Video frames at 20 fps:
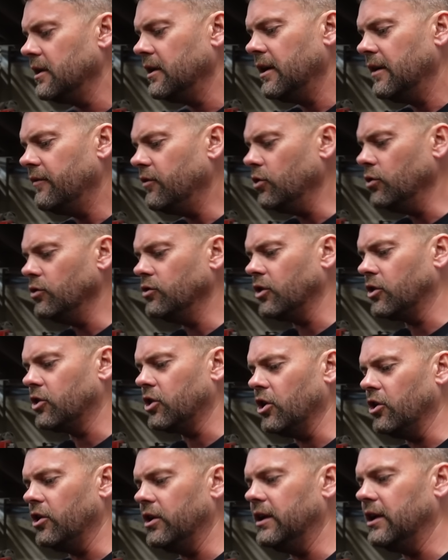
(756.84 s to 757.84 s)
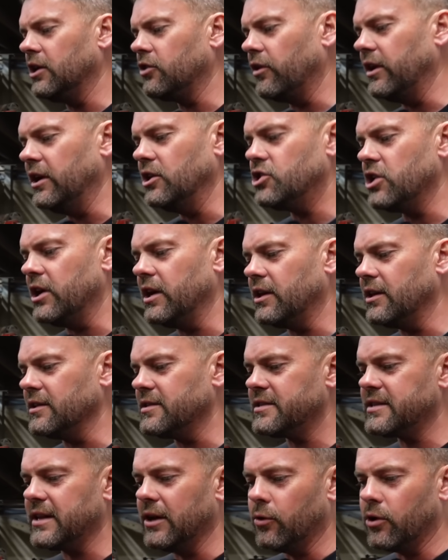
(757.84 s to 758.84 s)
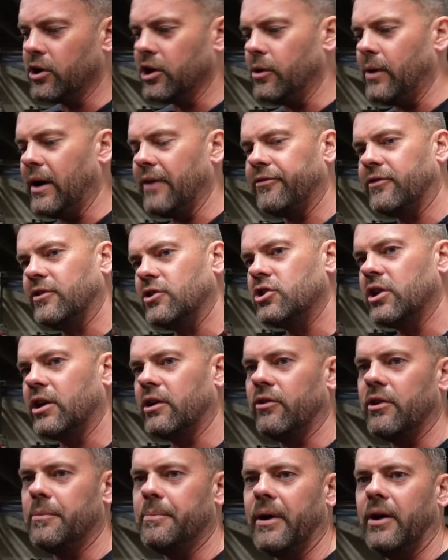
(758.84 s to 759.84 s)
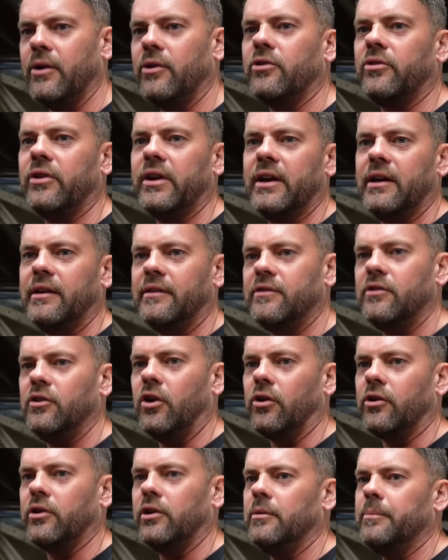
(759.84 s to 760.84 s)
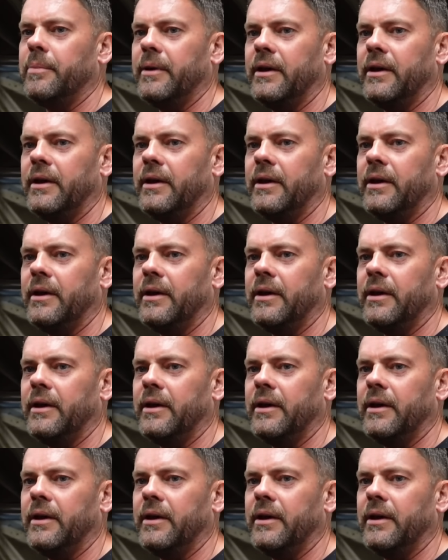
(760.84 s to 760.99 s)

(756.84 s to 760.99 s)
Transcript: if you use a 30 degree jig, you're still going to have to jiggery poker it. It's not going to be...